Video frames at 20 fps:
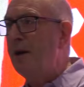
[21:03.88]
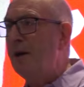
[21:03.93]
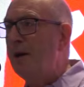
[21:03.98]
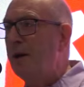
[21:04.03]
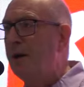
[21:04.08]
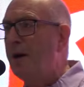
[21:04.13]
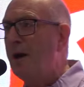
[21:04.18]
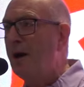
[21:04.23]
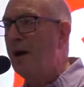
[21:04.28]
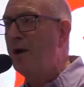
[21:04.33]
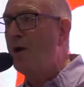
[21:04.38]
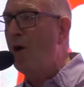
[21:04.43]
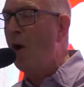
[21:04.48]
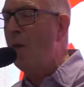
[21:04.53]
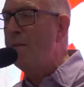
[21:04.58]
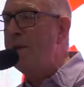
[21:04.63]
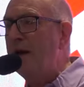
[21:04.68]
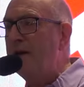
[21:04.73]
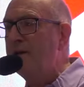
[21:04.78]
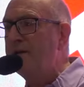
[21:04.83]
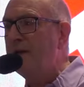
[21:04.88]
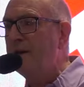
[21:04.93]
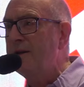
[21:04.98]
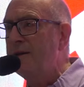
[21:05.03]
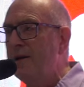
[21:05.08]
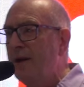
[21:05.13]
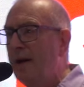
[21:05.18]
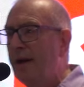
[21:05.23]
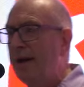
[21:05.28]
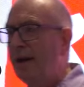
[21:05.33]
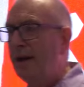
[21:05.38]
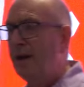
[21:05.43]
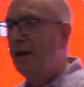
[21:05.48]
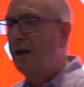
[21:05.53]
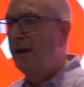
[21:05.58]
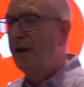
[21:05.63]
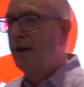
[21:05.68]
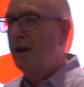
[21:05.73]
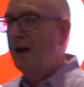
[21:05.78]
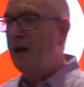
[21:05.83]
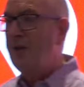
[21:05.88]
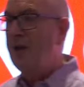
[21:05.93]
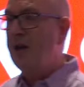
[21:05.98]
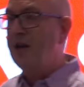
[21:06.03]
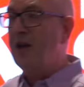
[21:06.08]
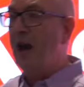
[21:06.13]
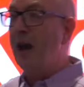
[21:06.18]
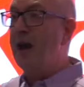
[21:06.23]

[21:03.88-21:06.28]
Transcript: made a, a, comment that the uh, in its